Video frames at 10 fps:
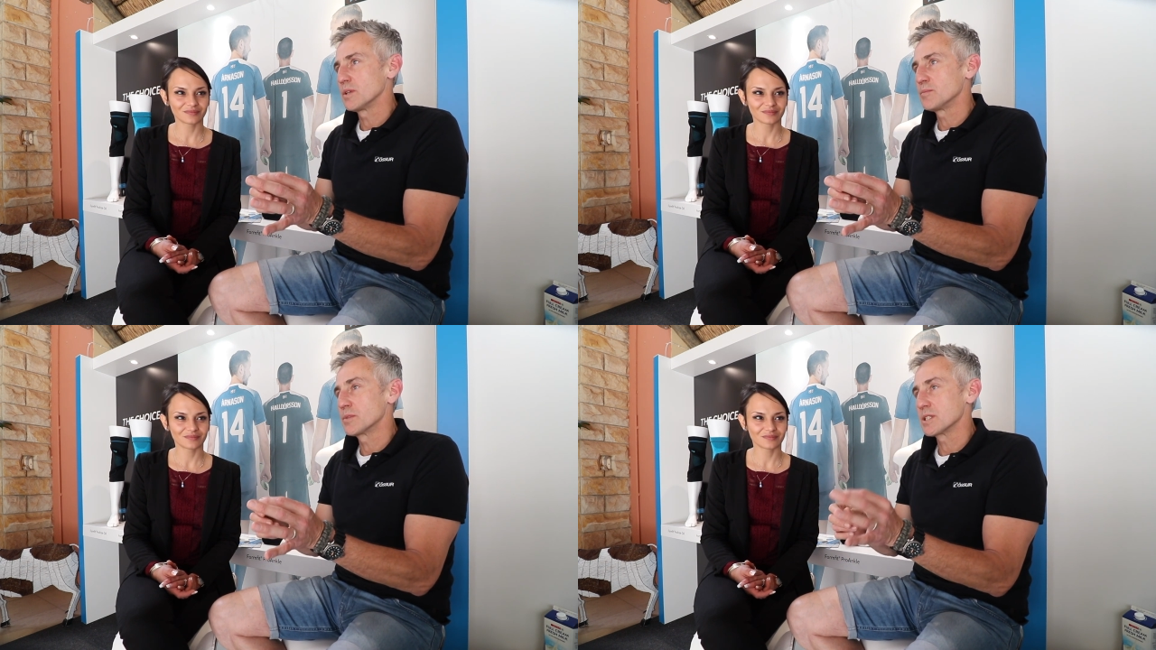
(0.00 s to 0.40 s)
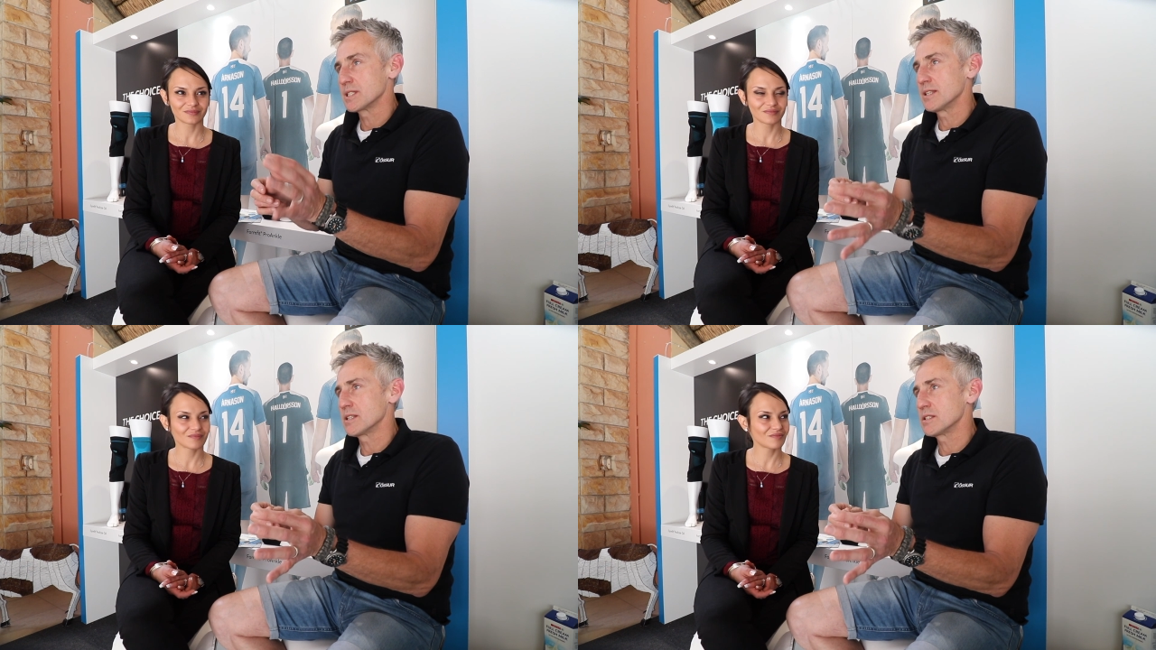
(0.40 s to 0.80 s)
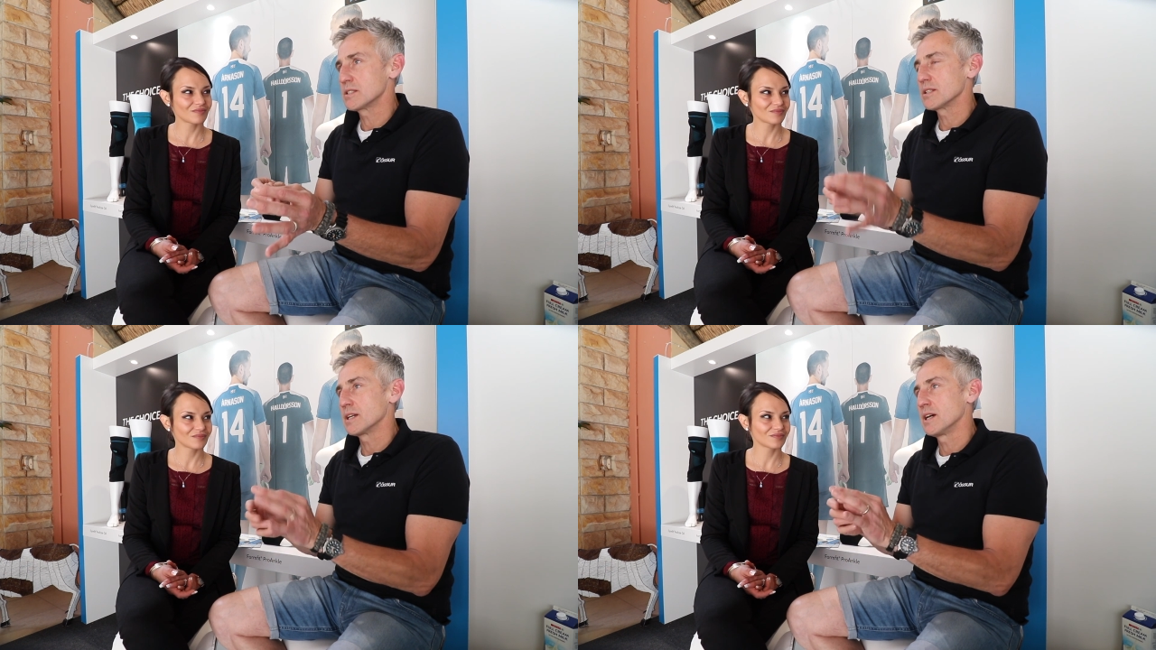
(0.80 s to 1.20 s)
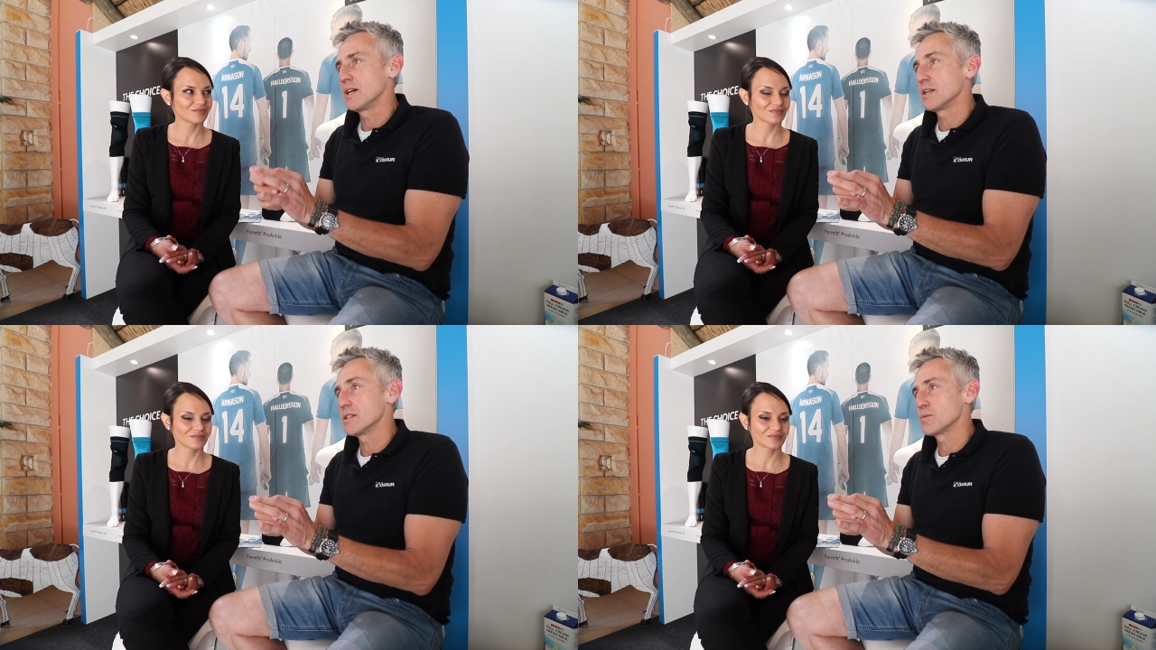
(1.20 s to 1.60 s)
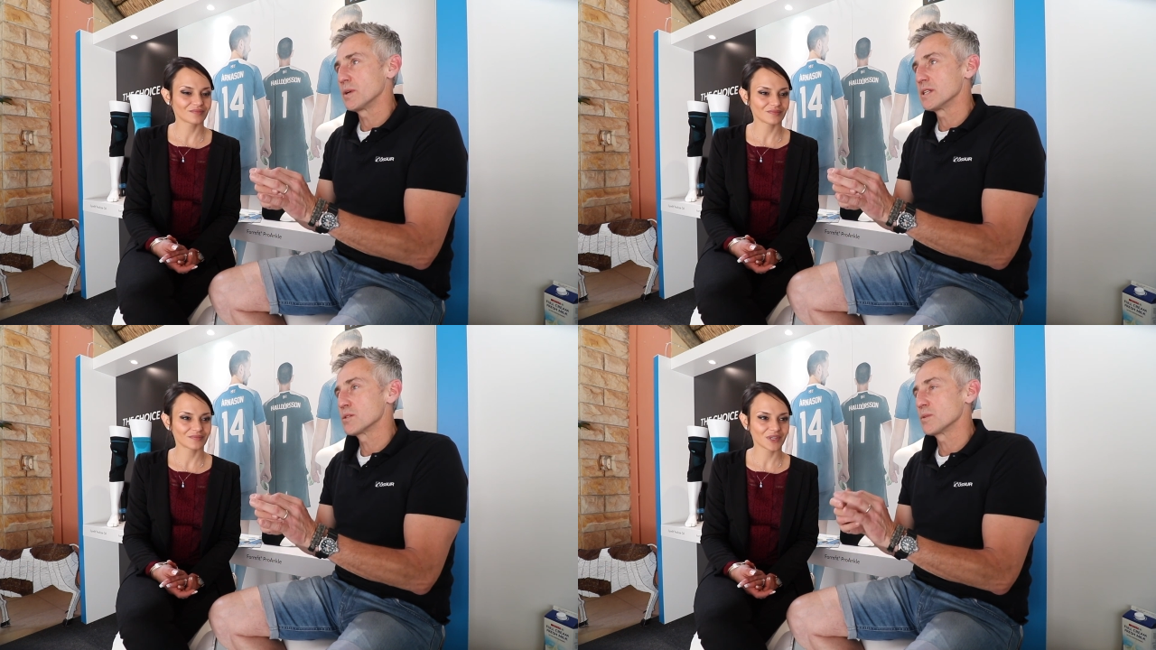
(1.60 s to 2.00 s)
Speaker 1: uh, prosthetist as
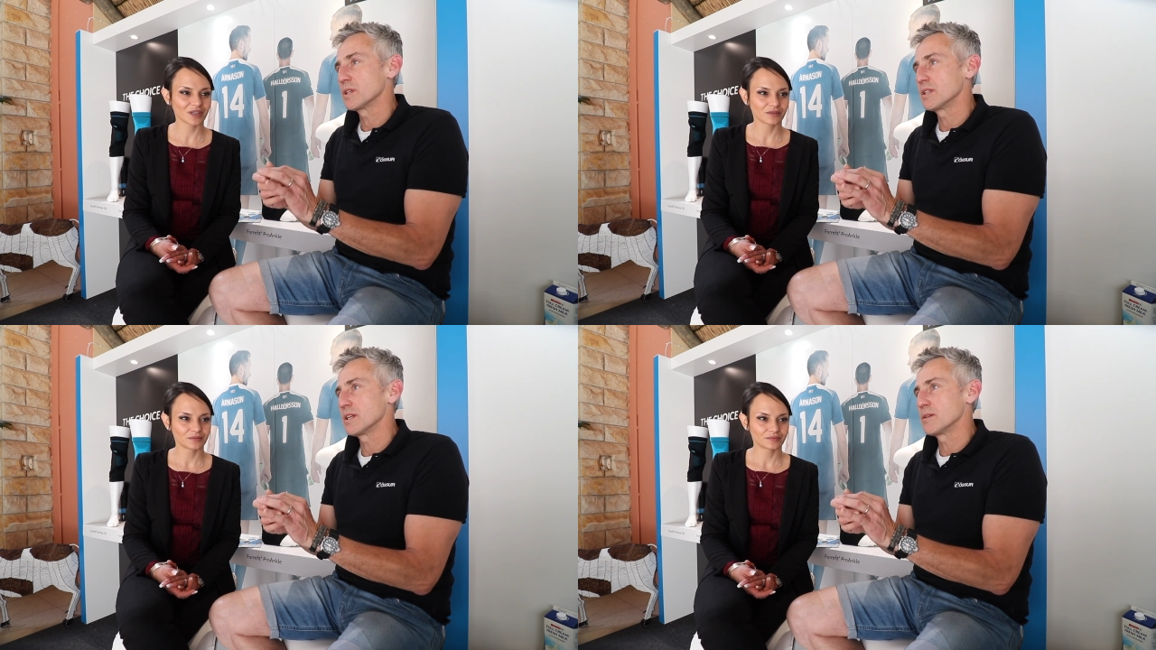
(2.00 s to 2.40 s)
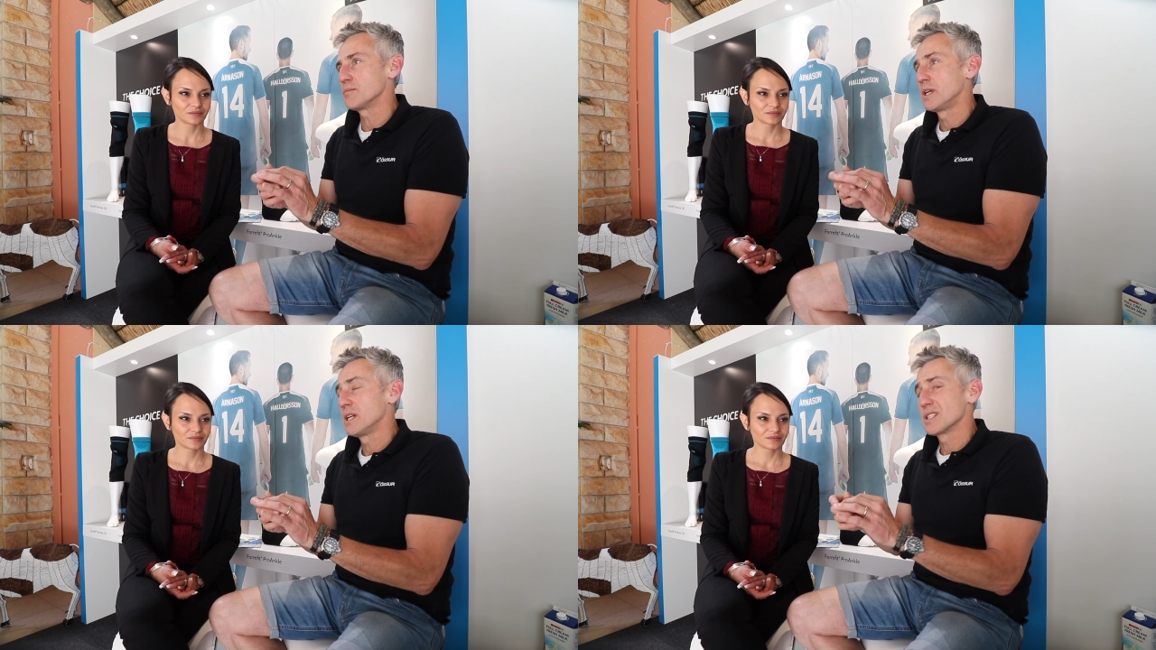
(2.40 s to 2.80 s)
well as with um,